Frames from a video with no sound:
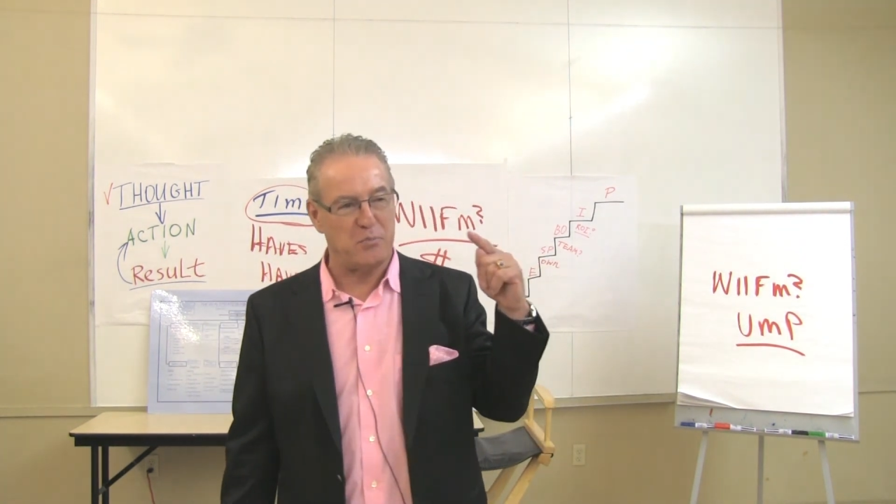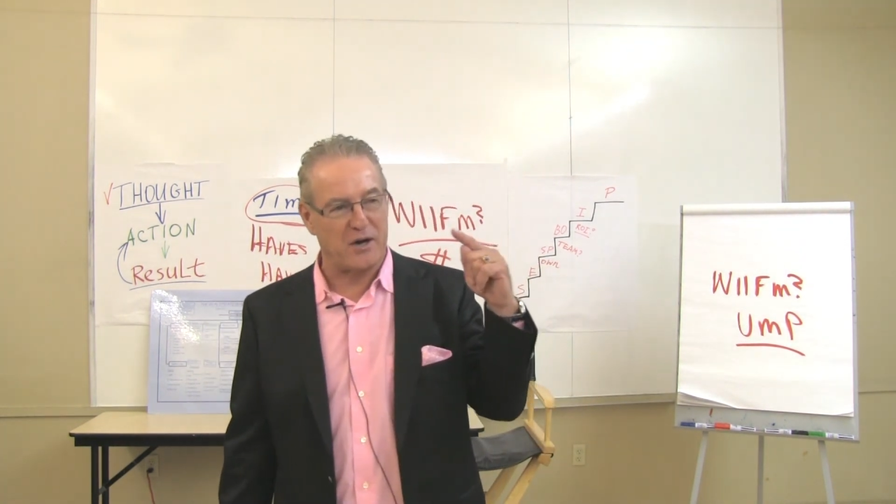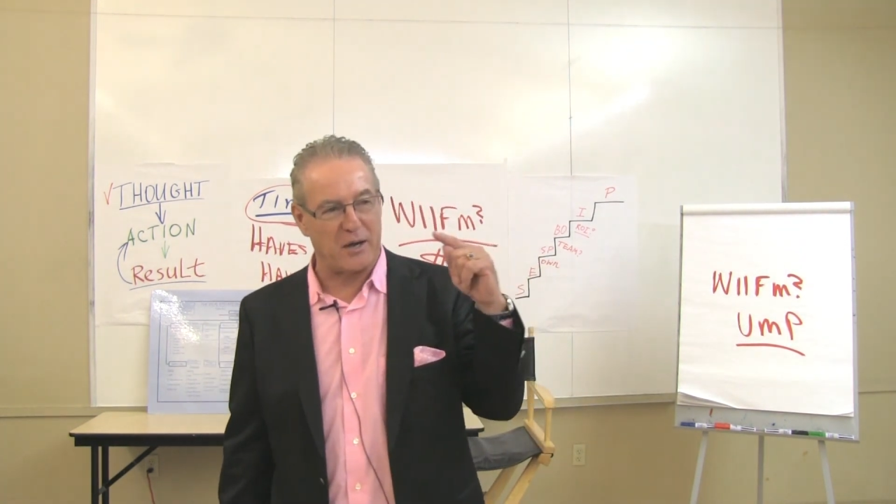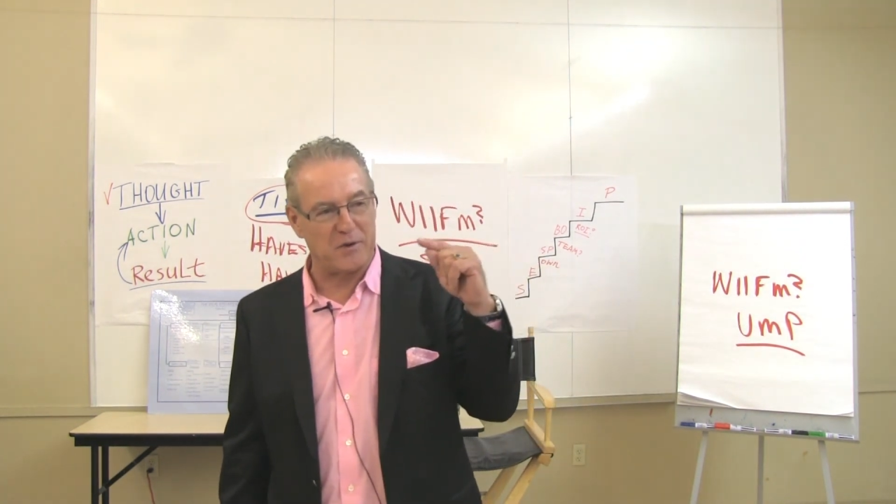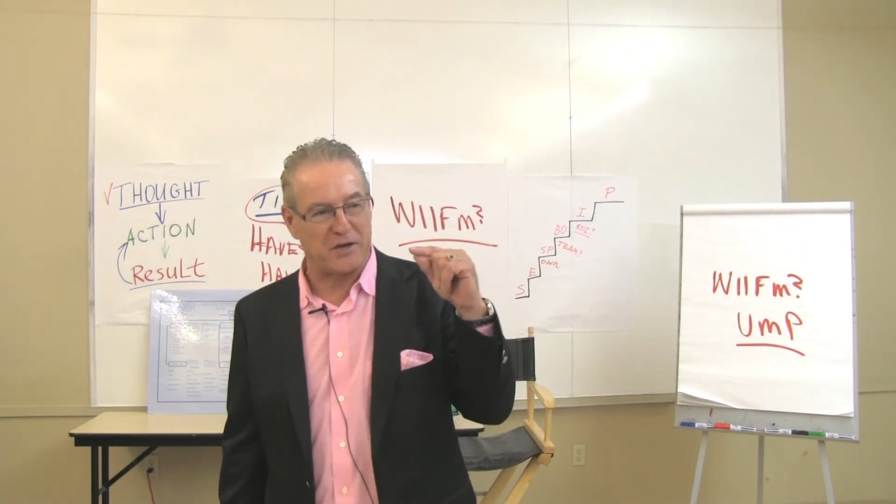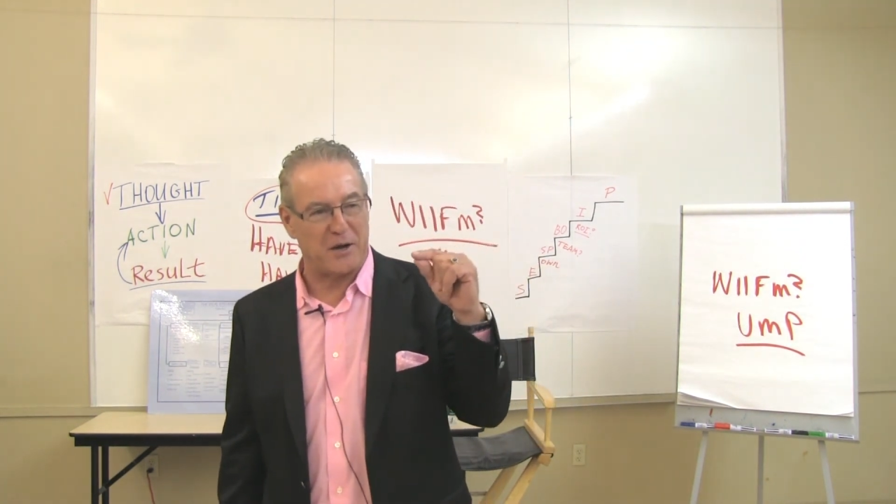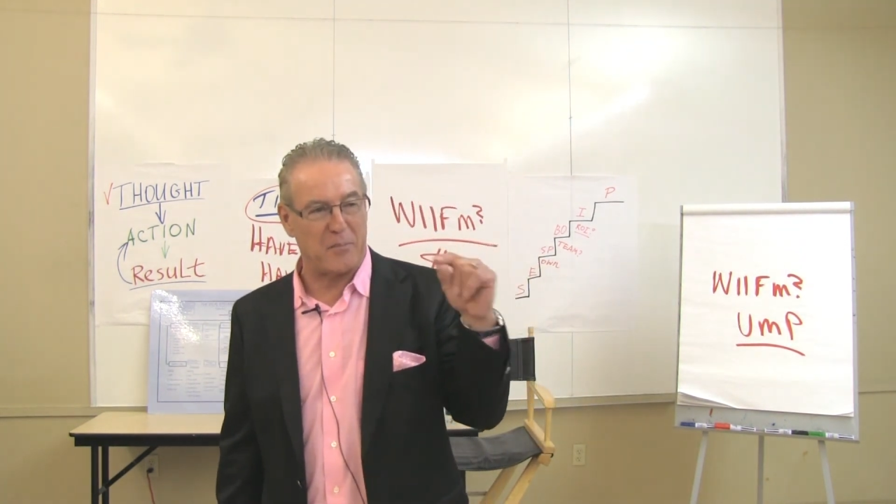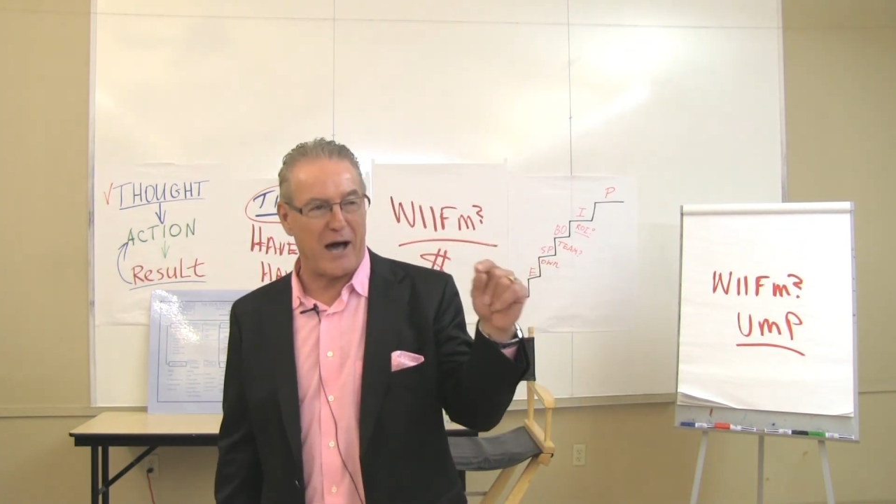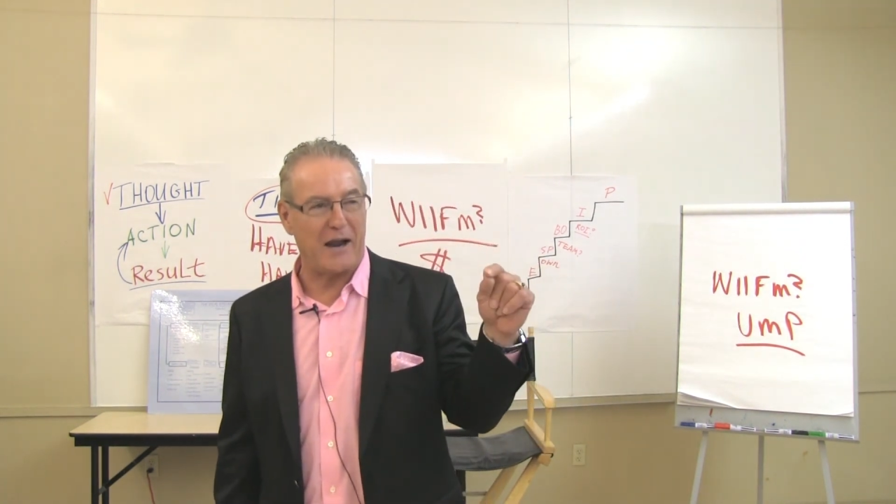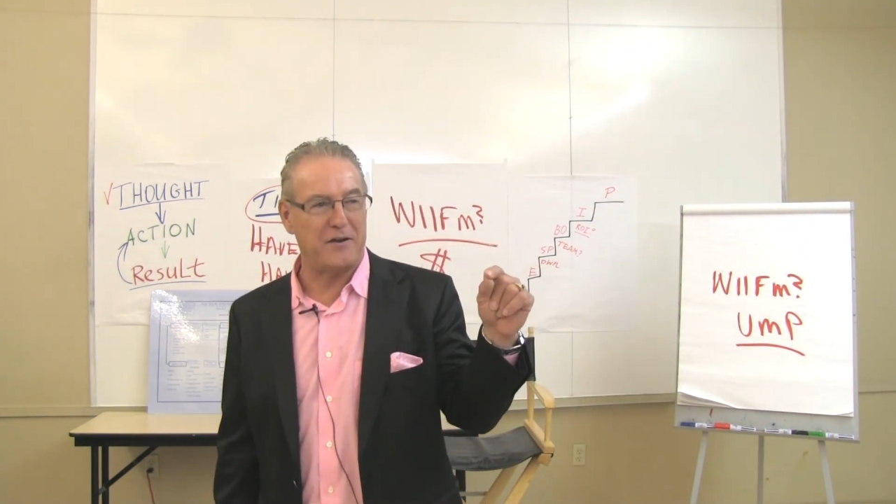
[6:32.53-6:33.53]
become a
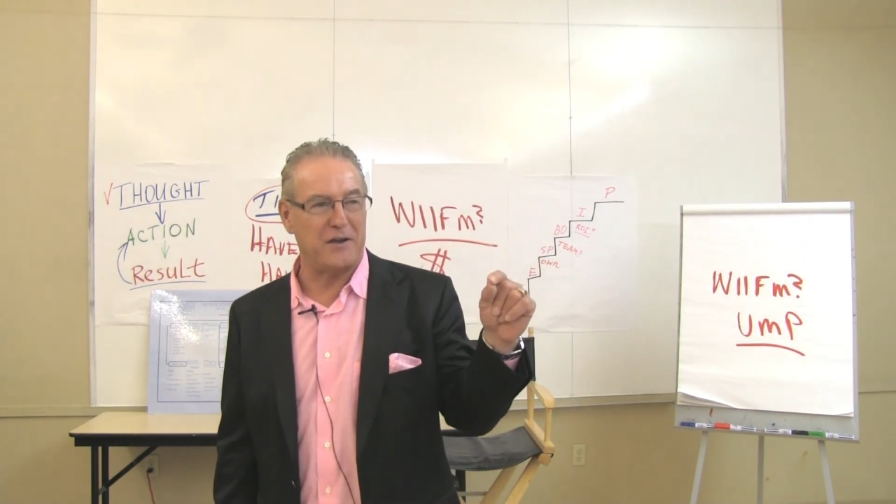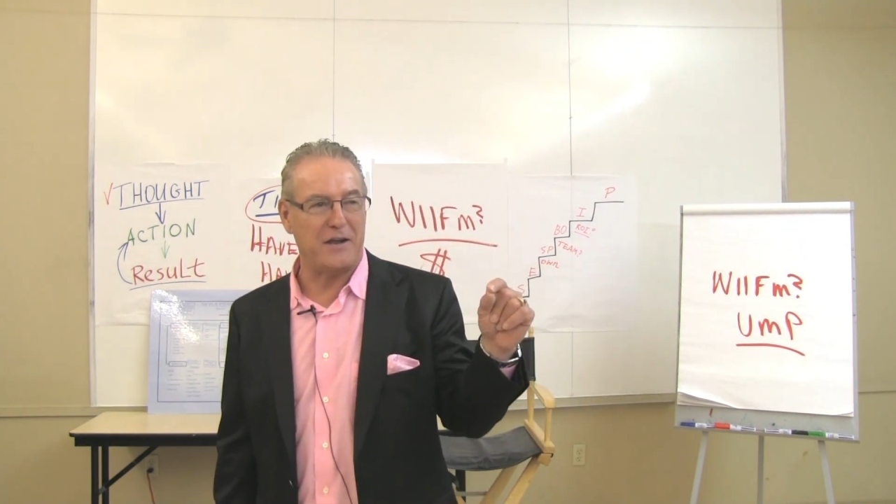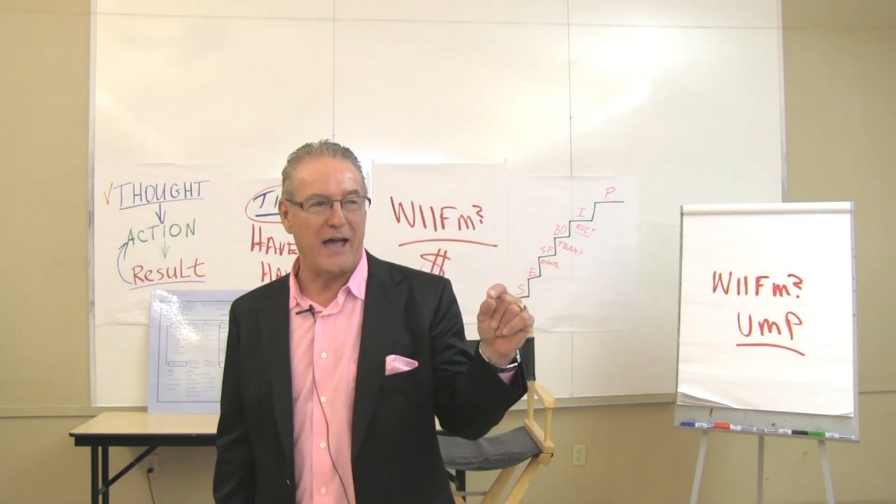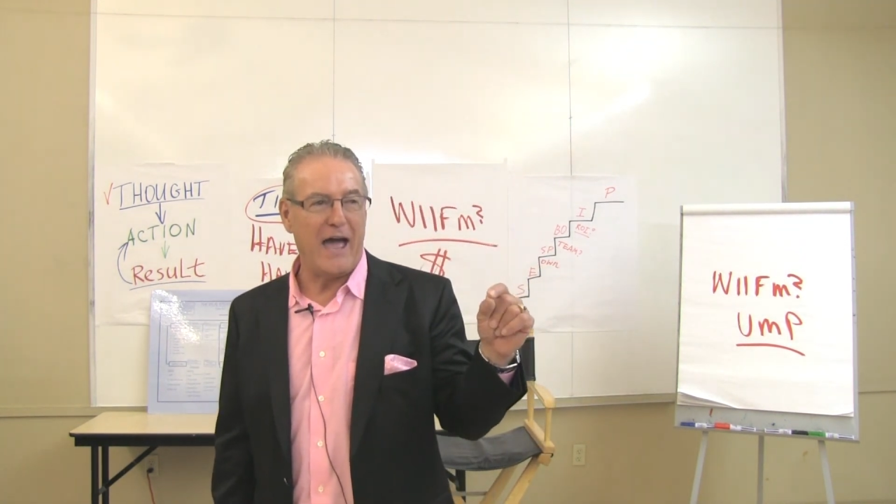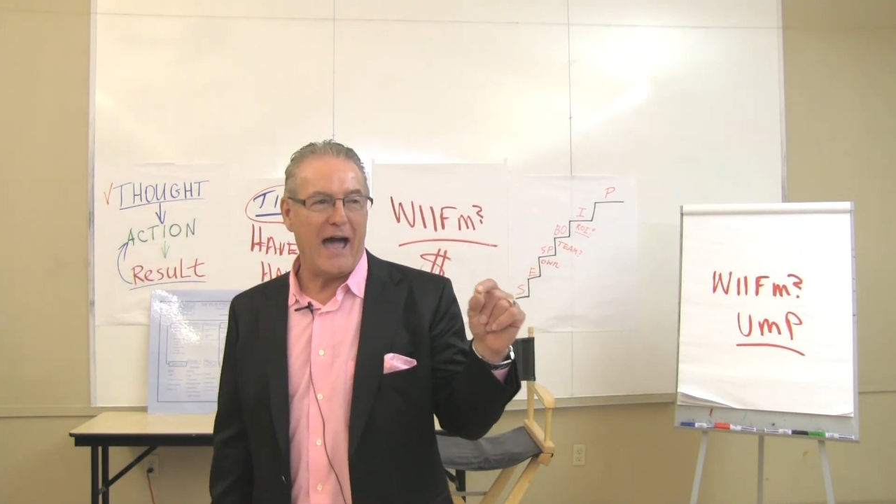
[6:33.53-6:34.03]
commodity,